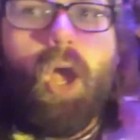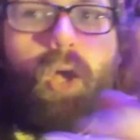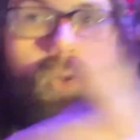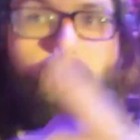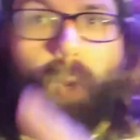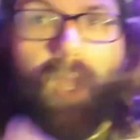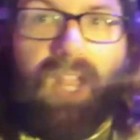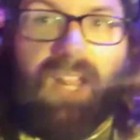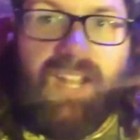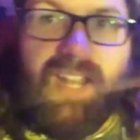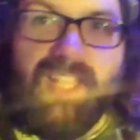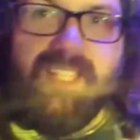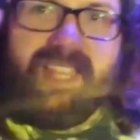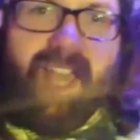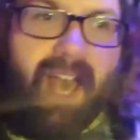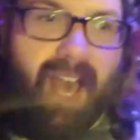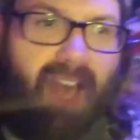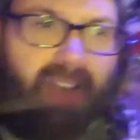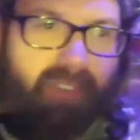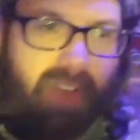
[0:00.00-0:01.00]
really
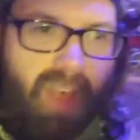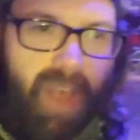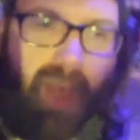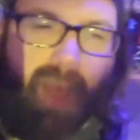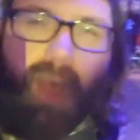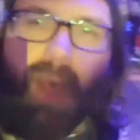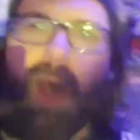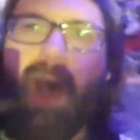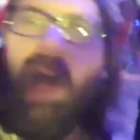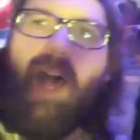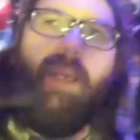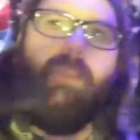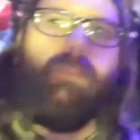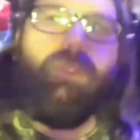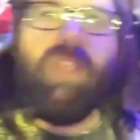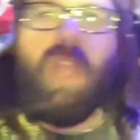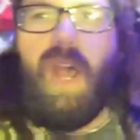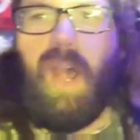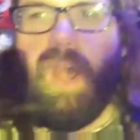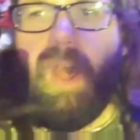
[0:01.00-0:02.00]
cover up
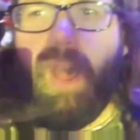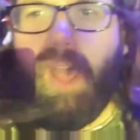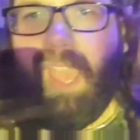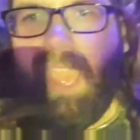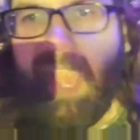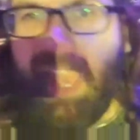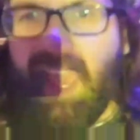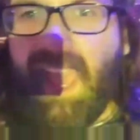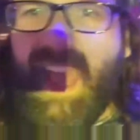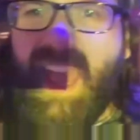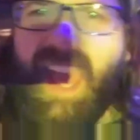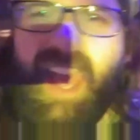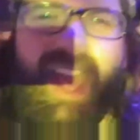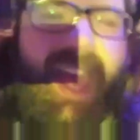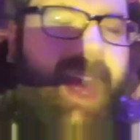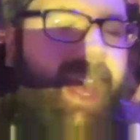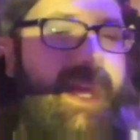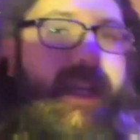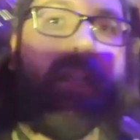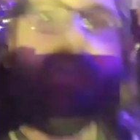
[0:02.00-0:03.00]
your
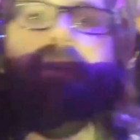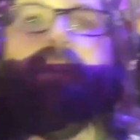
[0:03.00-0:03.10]
head.